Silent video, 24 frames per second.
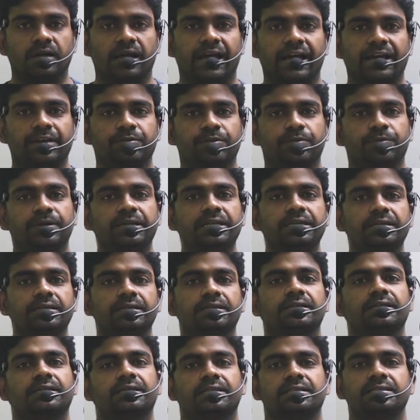Hi everyone,
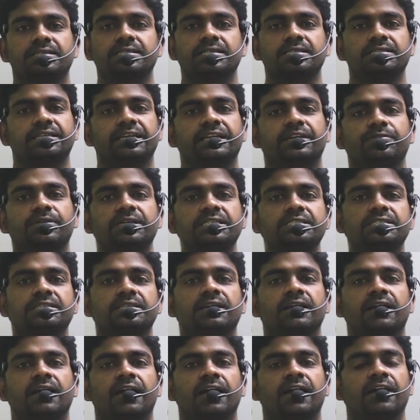this is Srinivas.
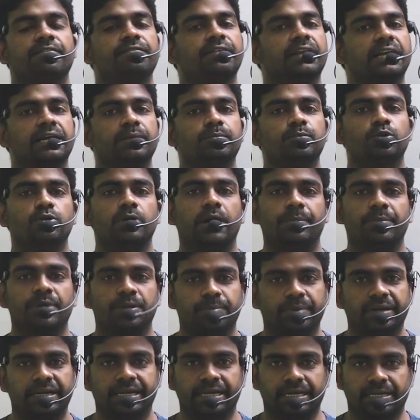Welcome to
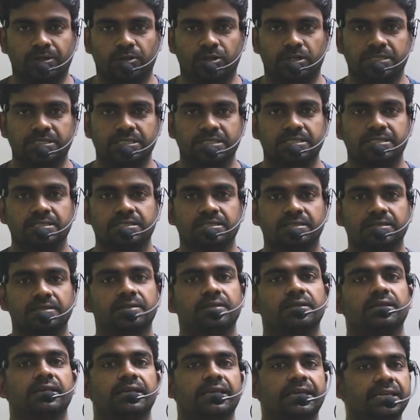Ameerpet Technologies.
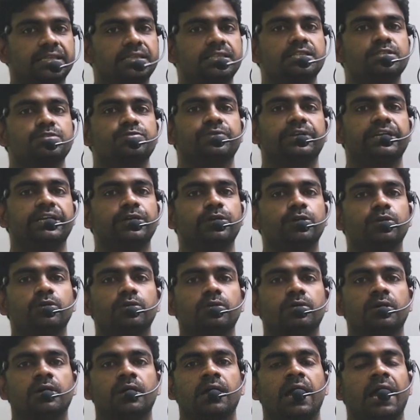In this video,
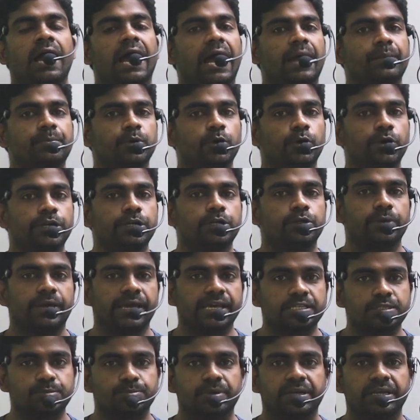I'm going to
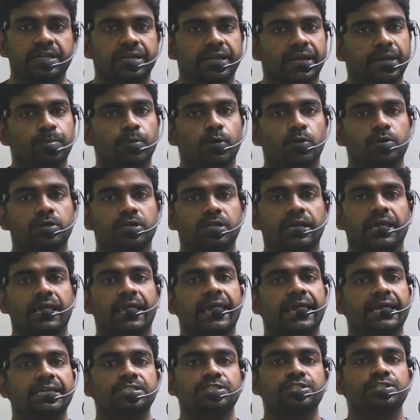explain about
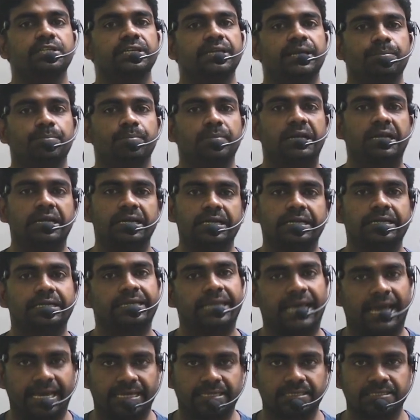HTML
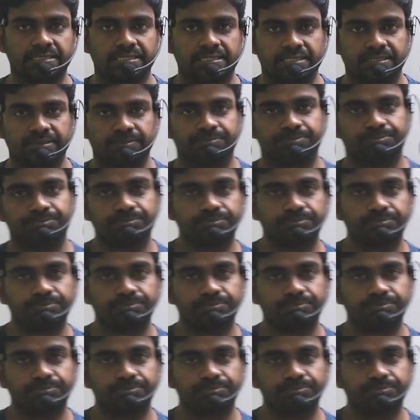tags.